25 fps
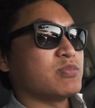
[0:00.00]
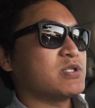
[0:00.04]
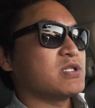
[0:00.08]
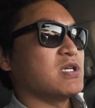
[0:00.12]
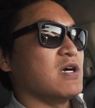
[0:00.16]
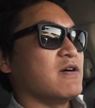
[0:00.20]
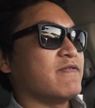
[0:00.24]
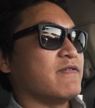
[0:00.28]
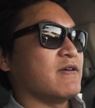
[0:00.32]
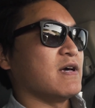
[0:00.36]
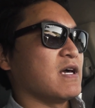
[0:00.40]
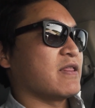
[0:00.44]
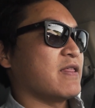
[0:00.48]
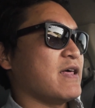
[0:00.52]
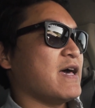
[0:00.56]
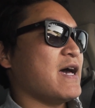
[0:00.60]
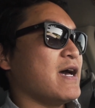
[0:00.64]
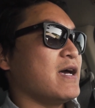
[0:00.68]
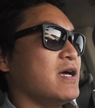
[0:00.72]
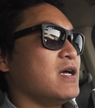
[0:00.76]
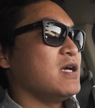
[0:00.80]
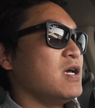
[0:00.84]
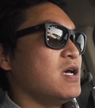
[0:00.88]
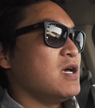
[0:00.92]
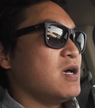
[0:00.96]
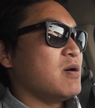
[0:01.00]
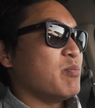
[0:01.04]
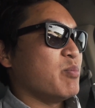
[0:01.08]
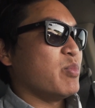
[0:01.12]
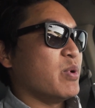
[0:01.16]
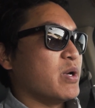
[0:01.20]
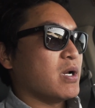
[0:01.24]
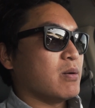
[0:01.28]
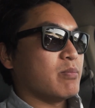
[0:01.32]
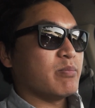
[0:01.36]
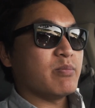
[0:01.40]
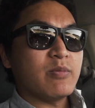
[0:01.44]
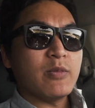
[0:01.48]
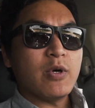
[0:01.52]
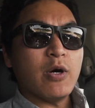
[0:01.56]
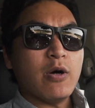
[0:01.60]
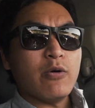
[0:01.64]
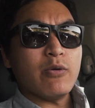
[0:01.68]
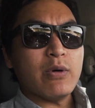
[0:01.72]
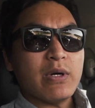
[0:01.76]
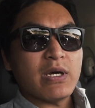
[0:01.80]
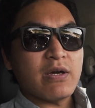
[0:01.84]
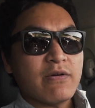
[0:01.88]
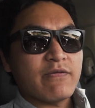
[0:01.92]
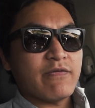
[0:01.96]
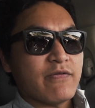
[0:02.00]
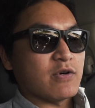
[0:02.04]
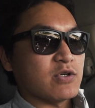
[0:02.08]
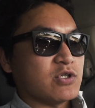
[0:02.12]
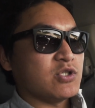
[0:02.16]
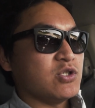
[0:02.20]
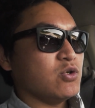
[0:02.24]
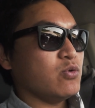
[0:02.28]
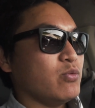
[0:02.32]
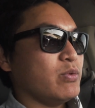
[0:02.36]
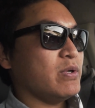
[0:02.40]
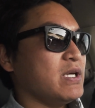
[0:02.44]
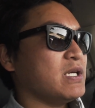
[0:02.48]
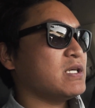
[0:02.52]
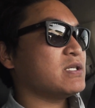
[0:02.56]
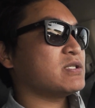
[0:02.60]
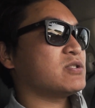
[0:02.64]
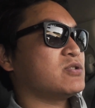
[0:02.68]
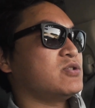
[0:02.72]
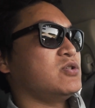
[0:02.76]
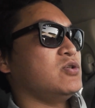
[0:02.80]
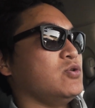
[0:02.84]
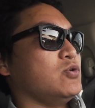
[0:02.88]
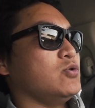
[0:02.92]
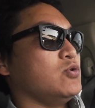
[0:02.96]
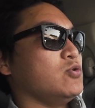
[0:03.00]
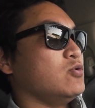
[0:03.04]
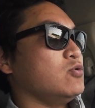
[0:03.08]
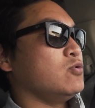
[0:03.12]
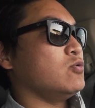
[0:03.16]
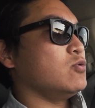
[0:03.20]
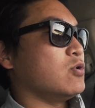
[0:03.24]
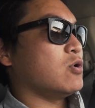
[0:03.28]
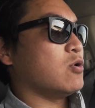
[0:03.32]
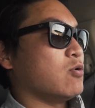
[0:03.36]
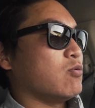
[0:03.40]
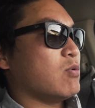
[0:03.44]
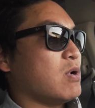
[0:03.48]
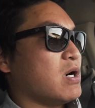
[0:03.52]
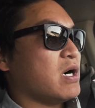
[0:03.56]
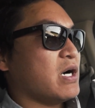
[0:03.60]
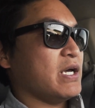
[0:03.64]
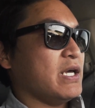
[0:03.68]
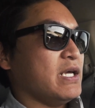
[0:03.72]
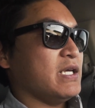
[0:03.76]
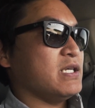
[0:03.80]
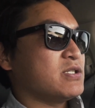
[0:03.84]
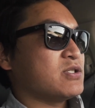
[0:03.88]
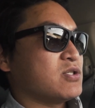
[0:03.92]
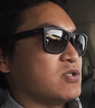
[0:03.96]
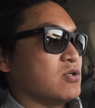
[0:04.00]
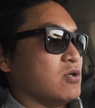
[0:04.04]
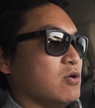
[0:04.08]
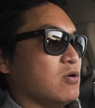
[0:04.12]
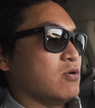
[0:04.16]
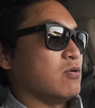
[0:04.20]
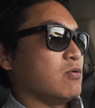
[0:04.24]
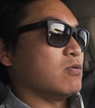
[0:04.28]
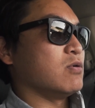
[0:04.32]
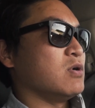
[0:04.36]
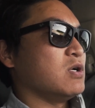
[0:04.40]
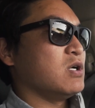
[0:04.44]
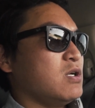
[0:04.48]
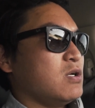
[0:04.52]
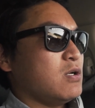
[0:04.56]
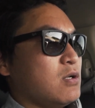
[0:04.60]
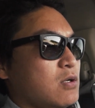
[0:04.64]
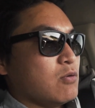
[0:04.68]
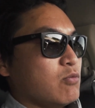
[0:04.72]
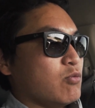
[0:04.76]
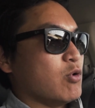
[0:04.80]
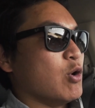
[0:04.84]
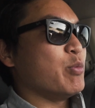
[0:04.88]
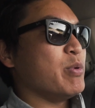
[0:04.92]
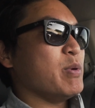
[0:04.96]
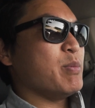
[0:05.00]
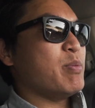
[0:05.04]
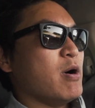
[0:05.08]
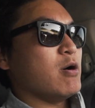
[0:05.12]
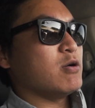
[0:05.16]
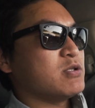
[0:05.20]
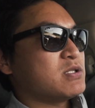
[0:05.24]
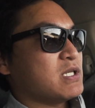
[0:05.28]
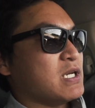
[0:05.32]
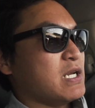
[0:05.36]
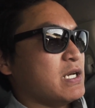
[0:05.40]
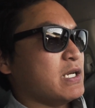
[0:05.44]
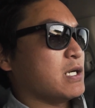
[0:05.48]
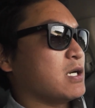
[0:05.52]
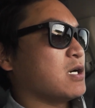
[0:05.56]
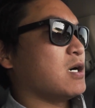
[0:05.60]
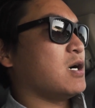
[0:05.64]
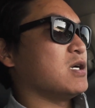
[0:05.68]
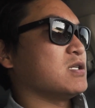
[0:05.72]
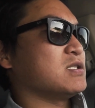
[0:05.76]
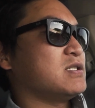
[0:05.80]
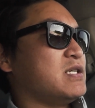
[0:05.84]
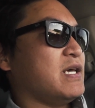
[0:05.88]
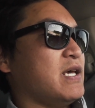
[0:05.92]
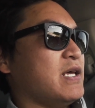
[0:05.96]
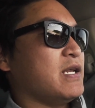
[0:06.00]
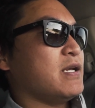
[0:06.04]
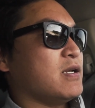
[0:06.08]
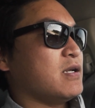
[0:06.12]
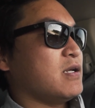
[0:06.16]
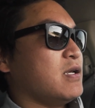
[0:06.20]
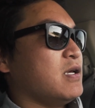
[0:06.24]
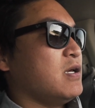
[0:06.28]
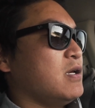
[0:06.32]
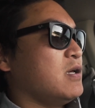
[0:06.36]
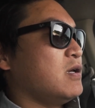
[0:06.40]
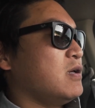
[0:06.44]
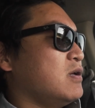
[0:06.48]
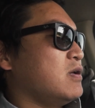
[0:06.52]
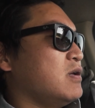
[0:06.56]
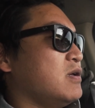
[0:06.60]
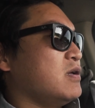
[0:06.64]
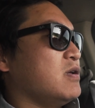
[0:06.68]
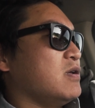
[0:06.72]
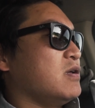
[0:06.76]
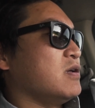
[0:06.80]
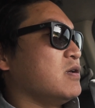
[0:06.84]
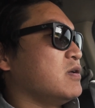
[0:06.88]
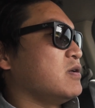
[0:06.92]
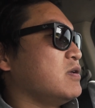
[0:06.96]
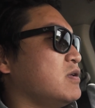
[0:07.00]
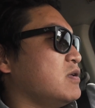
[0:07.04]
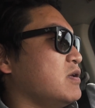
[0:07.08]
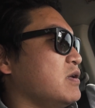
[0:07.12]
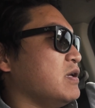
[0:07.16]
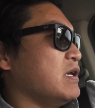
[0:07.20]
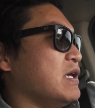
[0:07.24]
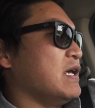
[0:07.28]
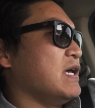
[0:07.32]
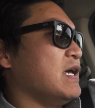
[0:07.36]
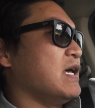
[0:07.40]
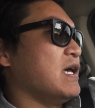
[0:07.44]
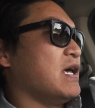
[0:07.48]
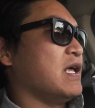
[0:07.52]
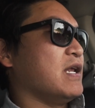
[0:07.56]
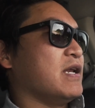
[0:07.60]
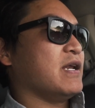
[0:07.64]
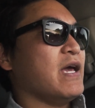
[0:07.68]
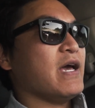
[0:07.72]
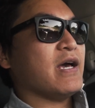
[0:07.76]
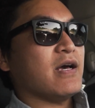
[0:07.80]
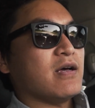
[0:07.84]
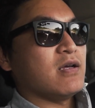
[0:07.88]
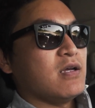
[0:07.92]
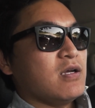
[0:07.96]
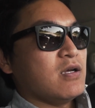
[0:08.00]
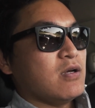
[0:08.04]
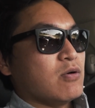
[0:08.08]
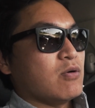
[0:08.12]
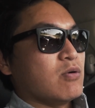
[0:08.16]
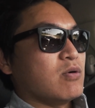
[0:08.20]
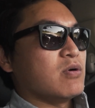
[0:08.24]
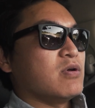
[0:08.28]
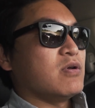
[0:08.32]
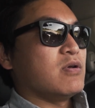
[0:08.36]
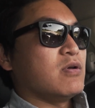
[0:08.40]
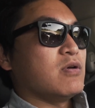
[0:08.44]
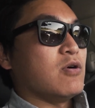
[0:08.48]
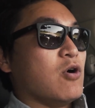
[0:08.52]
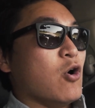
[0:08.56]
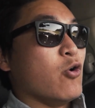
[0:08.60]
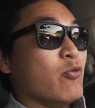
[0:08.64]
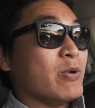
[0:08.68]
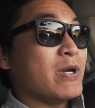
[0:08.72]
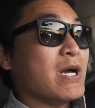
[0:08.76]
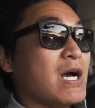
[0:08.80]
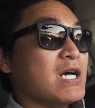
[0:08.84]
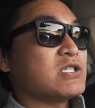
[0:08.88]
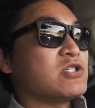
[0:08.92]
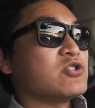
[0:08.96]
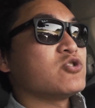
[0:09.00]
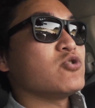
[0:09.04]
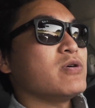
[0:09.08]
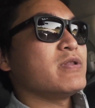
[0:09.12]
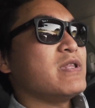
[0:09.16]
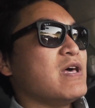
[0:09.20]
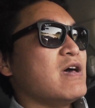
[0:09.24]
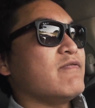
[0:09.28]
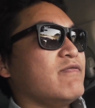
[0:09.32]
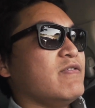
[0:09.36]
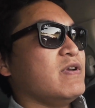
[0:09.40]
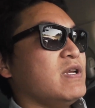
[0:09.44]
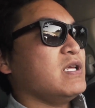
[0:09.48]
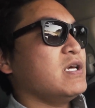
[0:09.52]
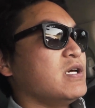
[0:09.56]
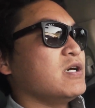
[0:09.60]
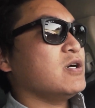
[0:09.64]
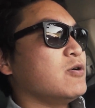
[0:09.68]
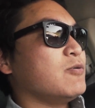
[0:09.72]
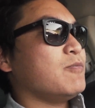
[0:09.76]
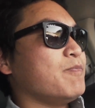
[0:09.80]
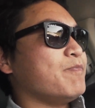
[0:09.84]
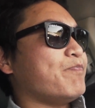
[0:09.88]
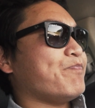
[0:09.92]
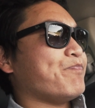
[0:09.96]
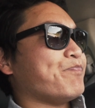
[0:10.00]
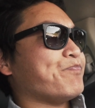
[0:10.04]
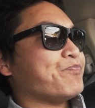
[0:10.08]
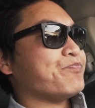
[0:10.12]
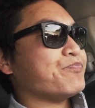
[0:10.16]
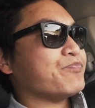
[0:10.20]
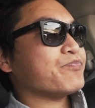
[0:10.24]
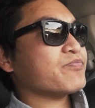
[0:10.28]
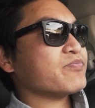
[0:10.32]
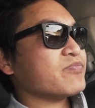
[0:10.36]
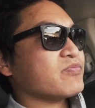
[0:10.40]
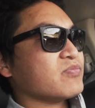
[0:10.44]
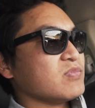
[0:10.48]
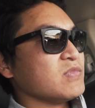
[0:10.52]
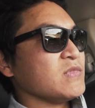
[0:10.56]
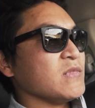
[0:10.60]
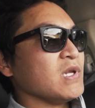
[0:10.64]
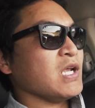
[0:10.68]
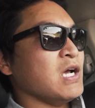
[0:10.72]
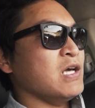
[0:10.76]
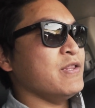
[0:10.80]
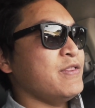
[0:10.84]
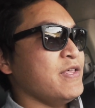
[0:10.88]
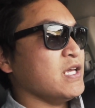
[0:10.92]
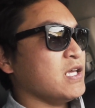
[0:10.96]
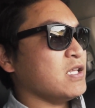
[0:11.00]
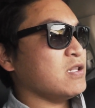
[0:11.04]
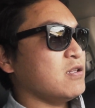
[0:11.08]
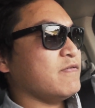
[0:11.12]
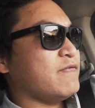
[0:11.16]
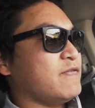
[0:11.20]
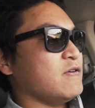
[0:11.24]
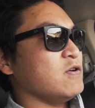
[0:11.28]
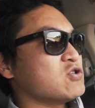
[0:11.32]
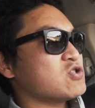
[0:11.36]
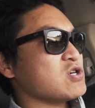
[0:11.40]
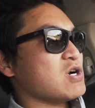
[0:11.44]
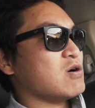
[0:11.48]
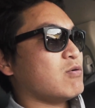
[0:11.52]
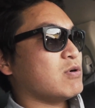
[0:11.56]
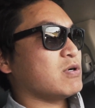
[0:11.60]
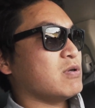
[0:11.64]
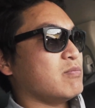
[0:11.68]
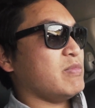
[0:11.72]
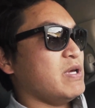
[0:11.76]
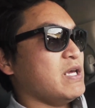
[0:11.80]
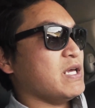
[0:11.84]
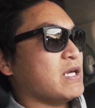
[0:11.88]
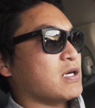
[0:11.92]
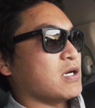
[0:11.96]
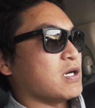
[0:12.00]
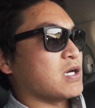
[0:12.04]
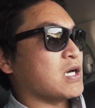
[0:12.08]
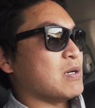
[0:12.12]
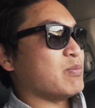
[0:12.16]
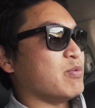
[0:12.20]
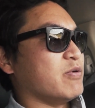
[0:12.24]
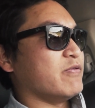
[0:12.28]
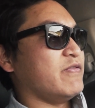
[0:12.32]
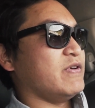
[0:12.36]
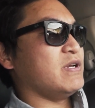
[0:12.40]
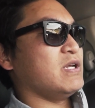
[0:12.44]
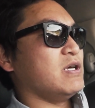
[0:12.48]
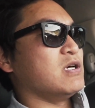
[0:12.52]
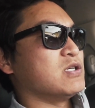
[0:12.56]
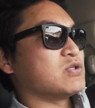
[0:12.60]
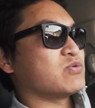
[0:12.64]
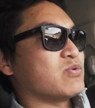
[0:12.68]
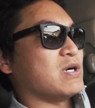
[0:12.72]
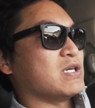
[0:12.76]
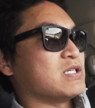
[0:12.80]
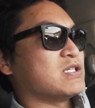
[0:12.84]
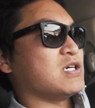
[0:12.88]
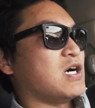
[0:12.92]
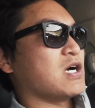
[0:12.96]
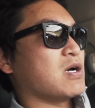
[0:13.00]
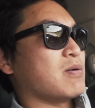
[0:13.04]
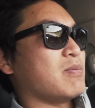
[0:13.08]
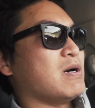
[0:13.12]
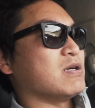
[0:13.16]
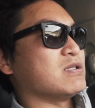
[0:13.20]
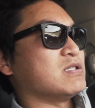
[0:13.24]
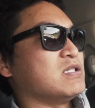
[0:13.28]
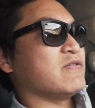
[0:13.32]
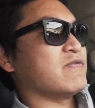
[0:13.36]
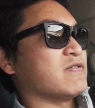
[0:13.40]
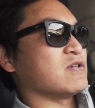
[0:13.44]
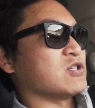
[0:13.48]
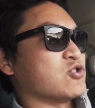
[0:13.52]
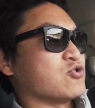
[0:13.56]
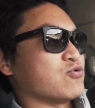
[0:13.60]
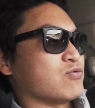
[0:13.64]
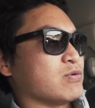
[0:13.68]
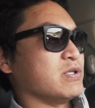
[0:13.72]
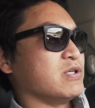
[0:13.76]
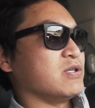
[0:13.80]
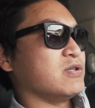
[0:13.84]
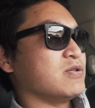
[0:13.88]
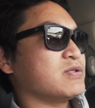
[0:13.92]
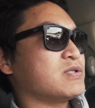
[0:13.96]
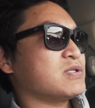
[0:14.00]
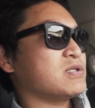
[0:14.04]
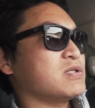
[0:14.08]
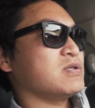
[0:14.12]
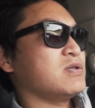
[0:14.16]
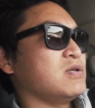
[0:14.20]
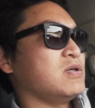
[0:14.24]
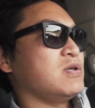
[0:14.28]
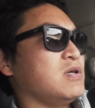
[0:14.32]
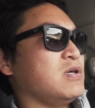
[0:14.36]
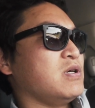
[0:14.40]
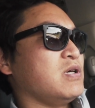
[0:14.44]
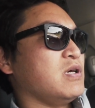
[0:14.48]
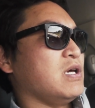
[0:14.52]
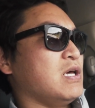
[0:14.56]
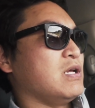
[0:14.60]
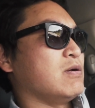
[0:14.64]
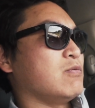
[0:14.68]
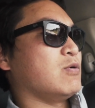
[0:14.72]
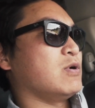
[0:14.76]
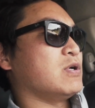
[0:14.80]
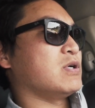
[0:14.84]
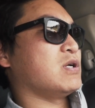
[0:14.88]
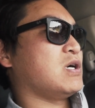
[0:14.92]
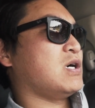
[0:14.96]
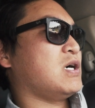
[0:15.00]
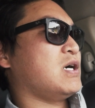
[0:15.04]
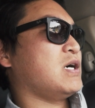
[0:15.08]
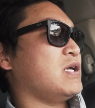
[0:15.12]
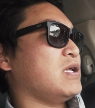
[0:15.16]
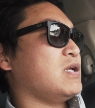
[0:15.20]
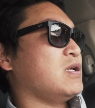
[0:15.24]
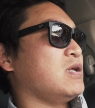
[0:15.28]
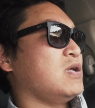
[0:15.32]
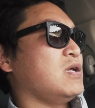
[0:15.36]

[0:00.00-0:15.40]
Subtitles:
stuff like that. But I'm going for 2 weeks to Hawaii, so won't be posting any content. And yeah, hope you guys enjoyed that video. I think in the future I want to make a couple of videos where I talk about different drills and whatnot,